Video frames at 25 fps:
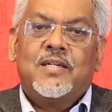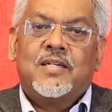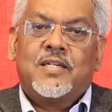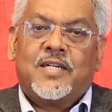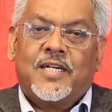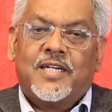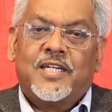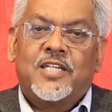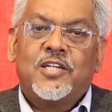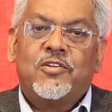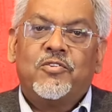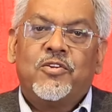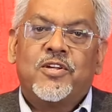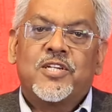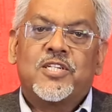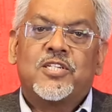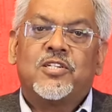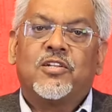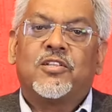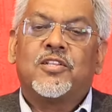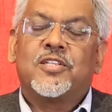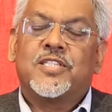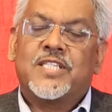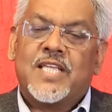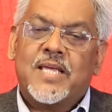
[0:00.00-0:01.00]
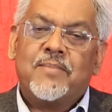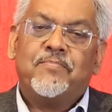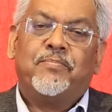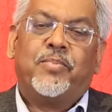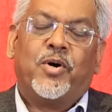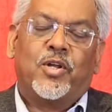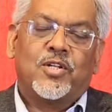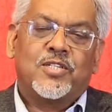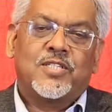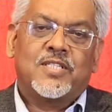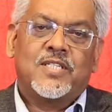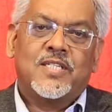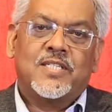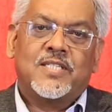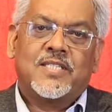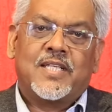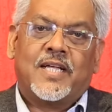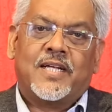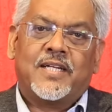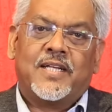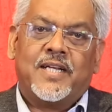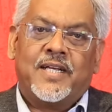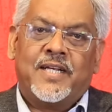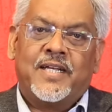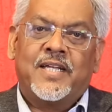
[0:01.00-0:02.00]
continuation of the same policies
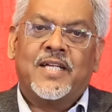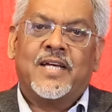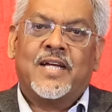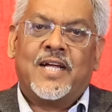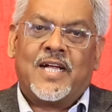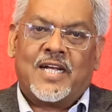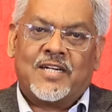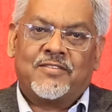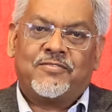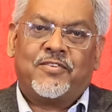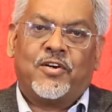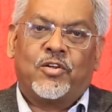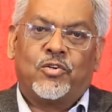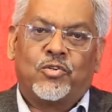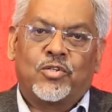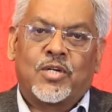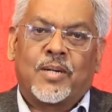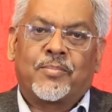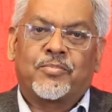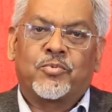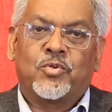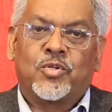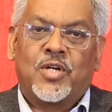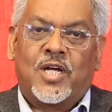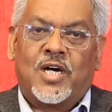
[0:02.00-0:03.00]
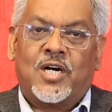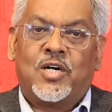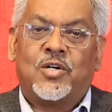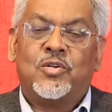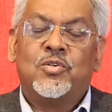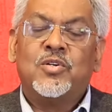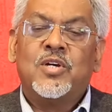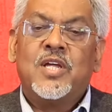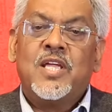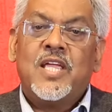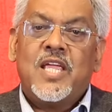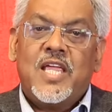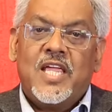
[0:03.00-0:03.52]
that India had followed up to now.